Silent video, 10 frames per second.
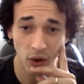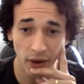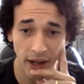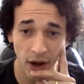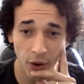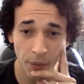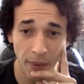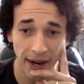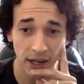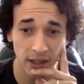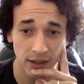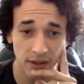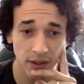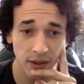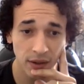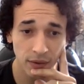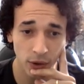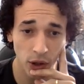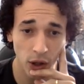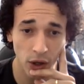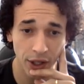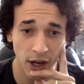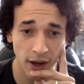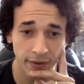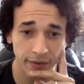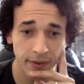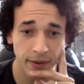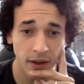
on autopilot for long enough